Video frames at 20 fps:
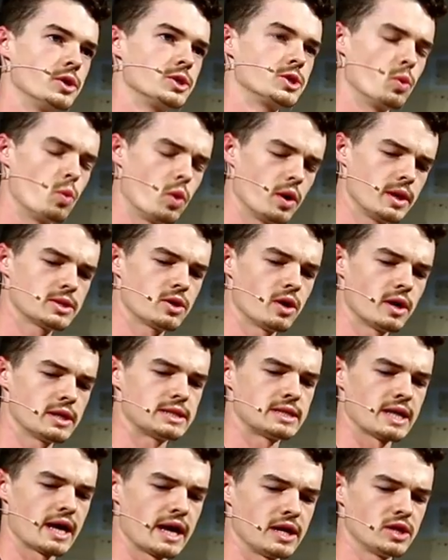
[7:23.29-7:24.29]
So what is God
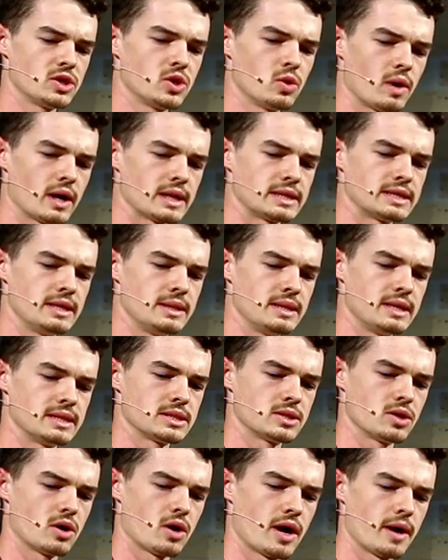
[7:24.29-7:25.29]
saying to us in this
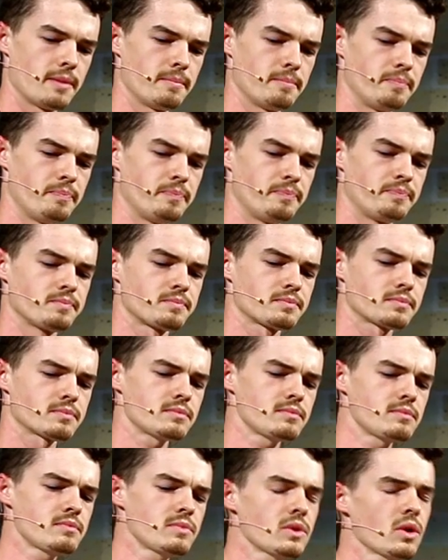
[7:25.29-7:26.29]
time?
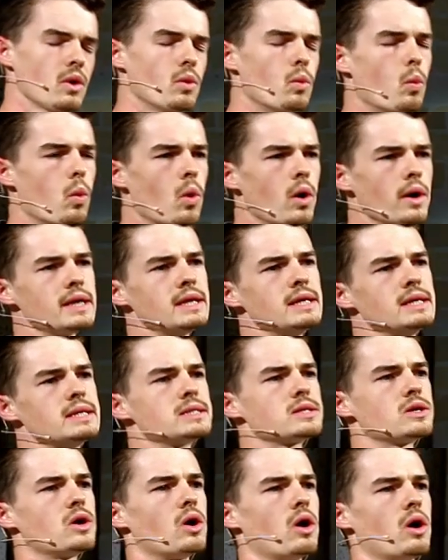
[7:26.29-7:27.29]
What
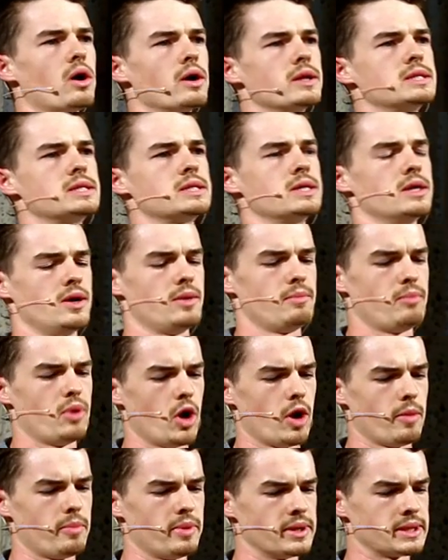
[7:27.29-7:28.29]
is God's
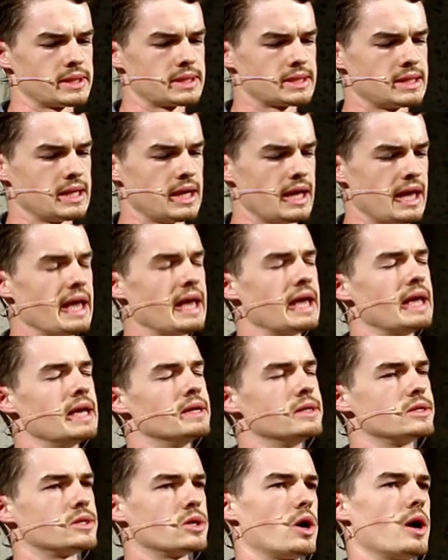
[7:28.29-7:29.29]
purpose
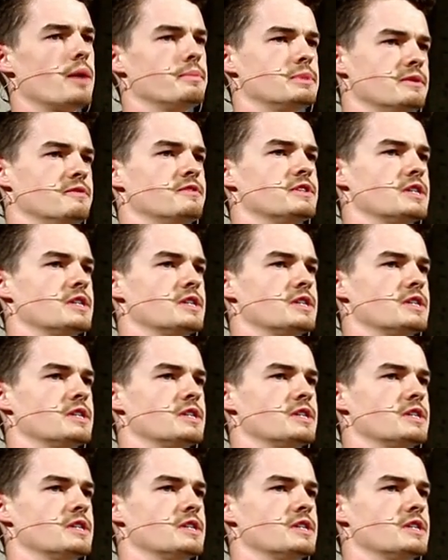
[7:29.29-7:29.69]
in times of